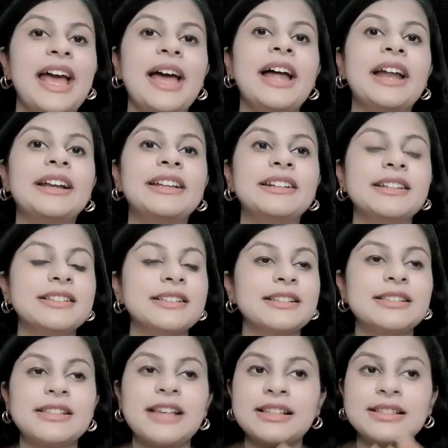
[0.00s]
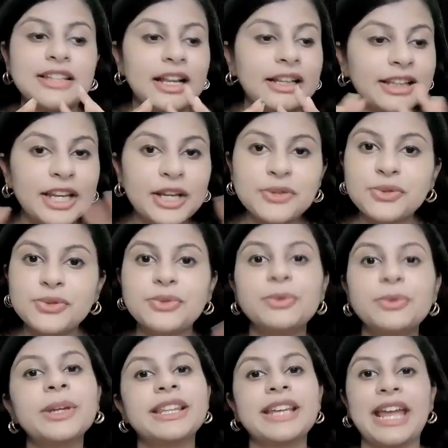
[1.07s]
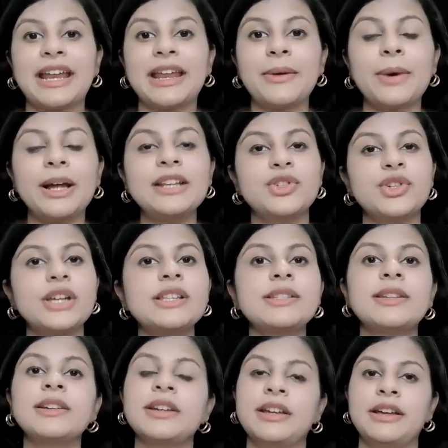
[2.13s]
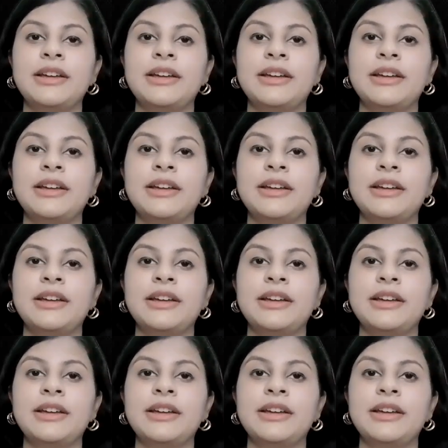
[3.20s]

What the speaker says: and this has nothing to do with anyone, just